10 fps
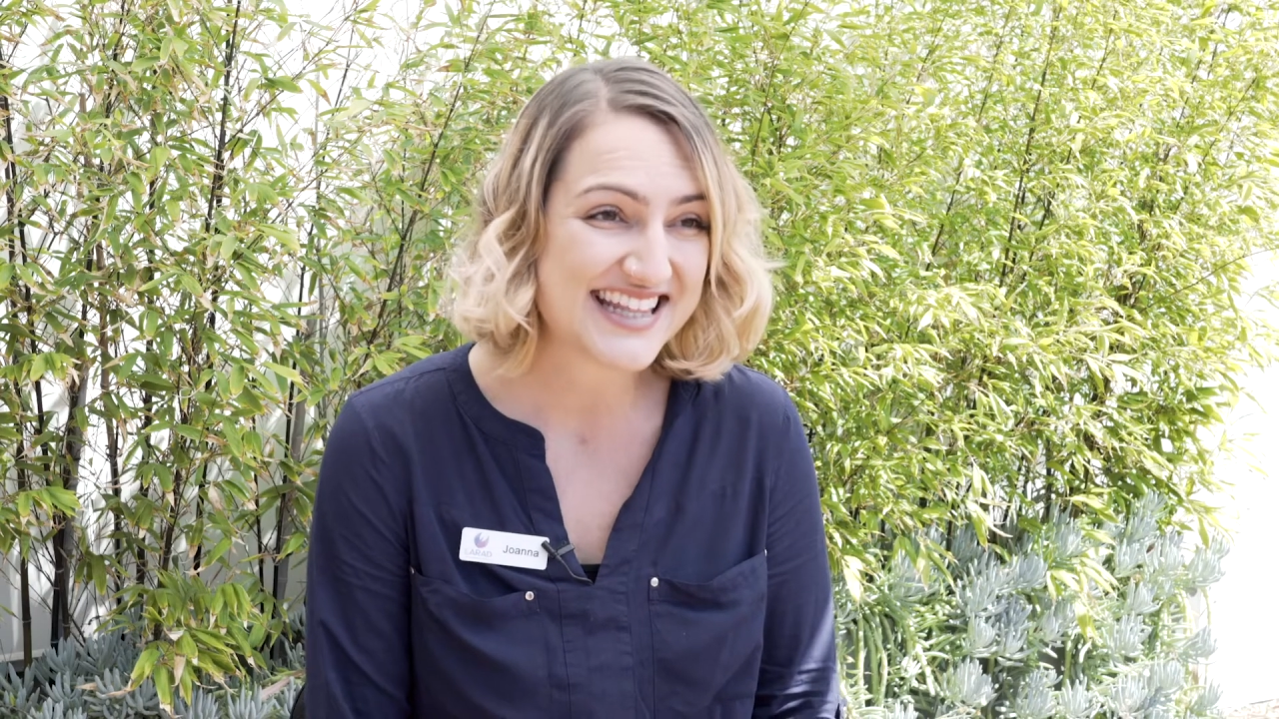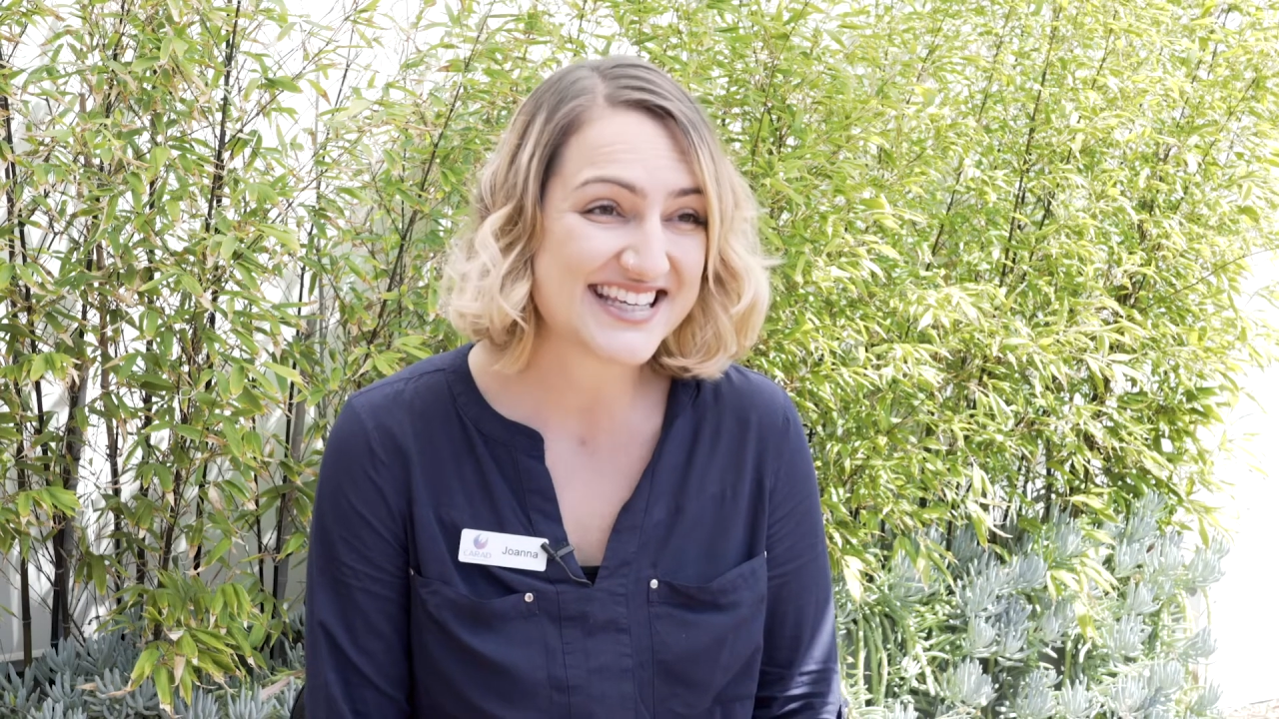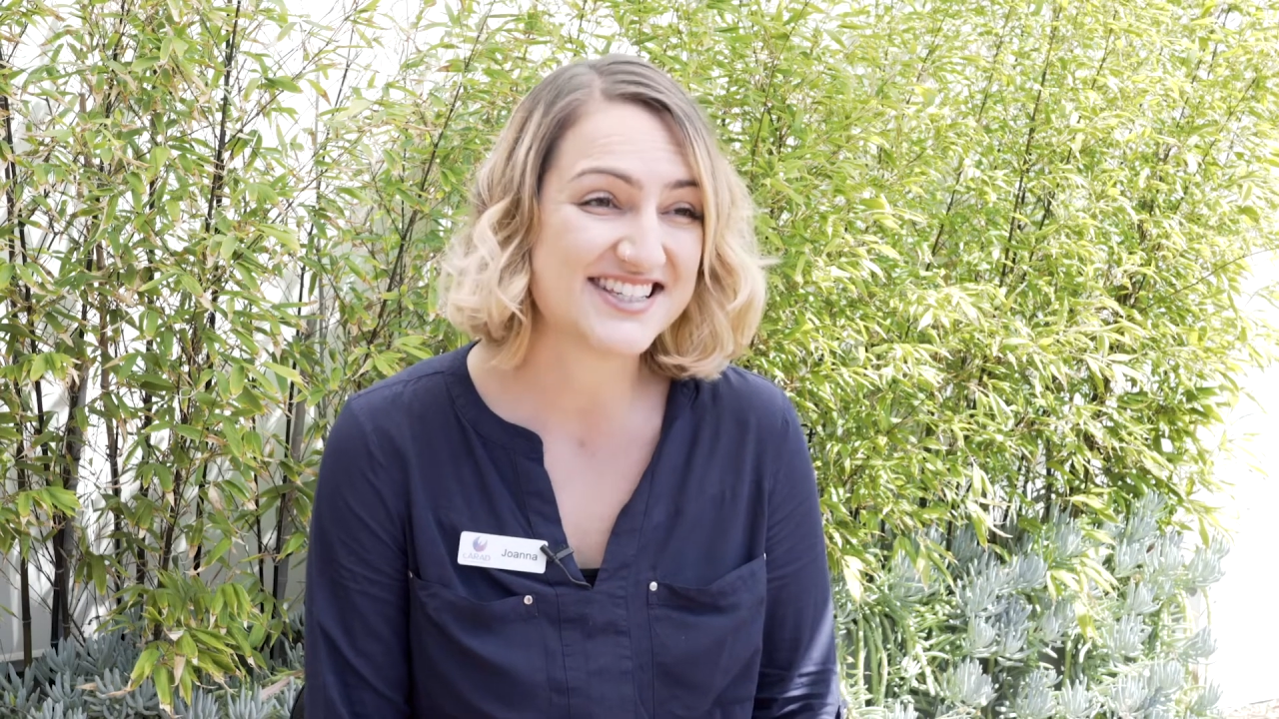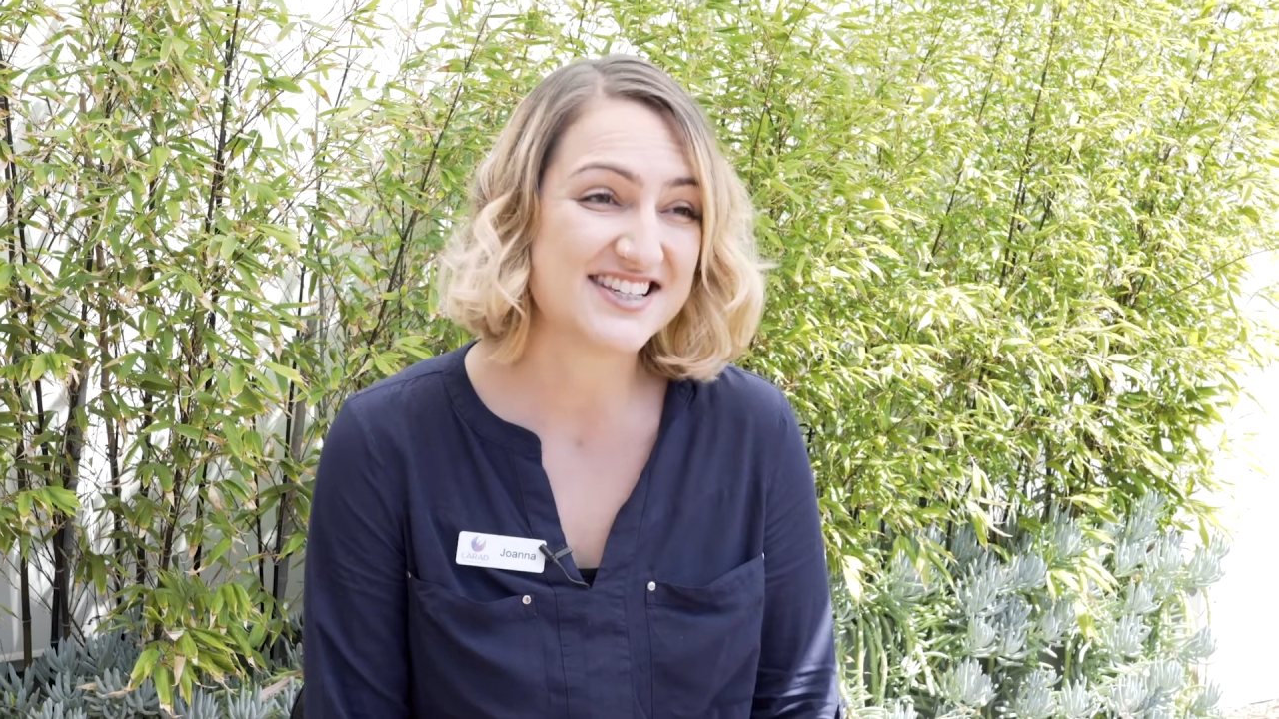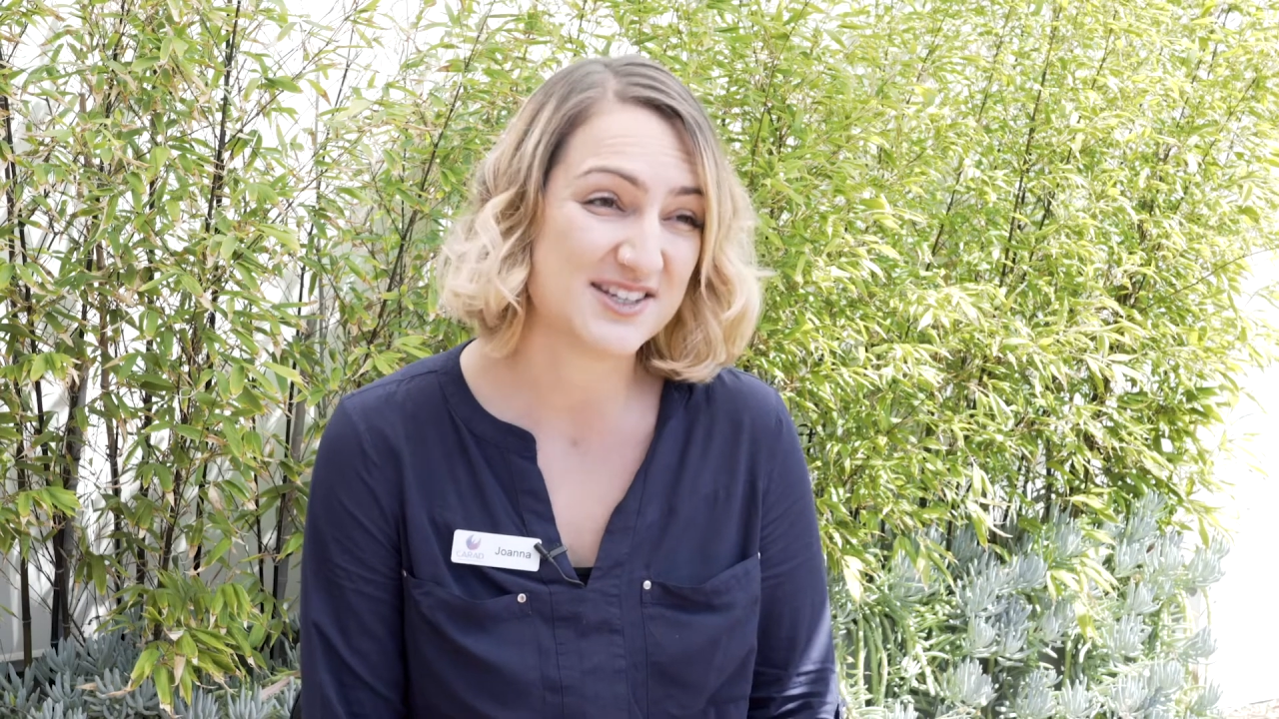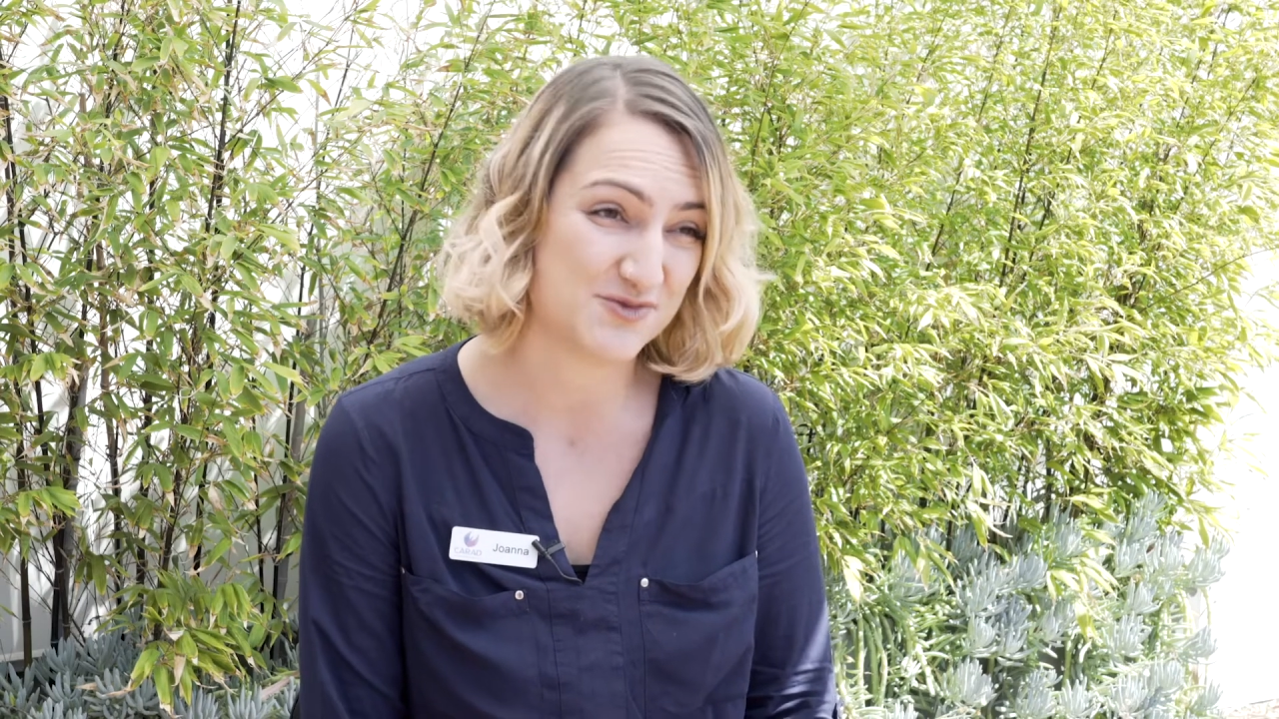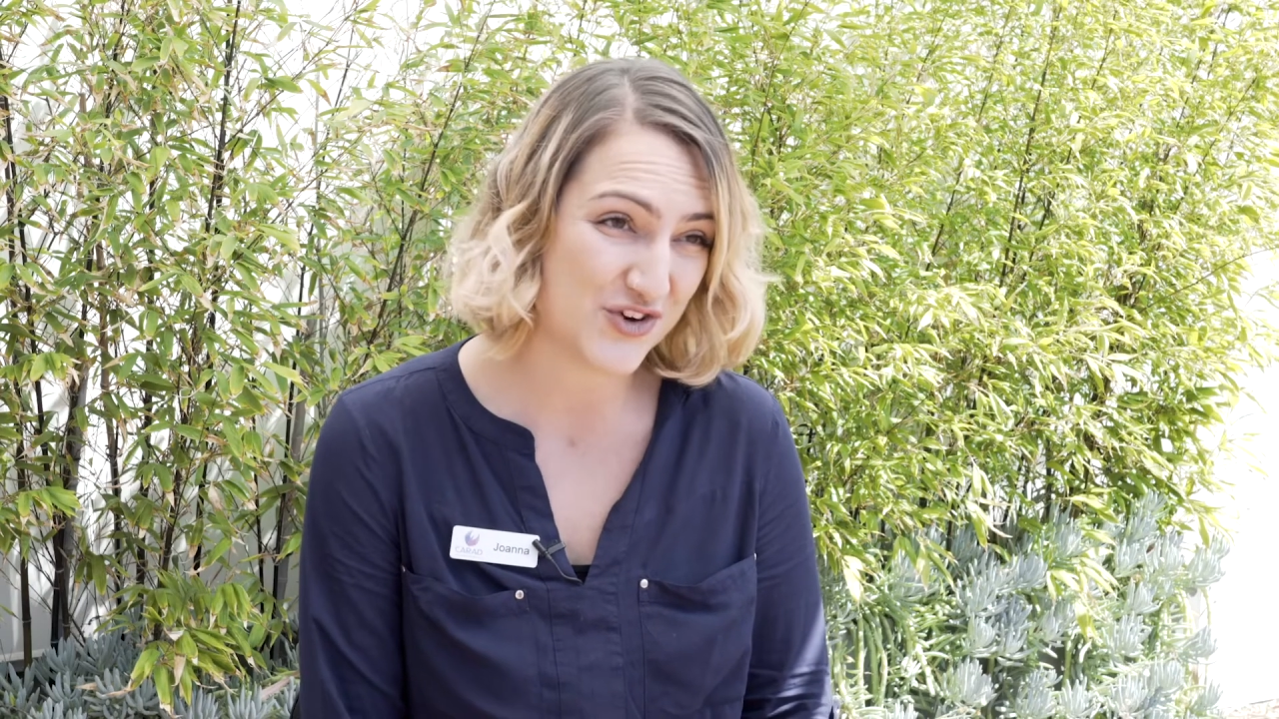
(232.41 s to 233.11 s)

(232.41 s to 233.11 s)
This is some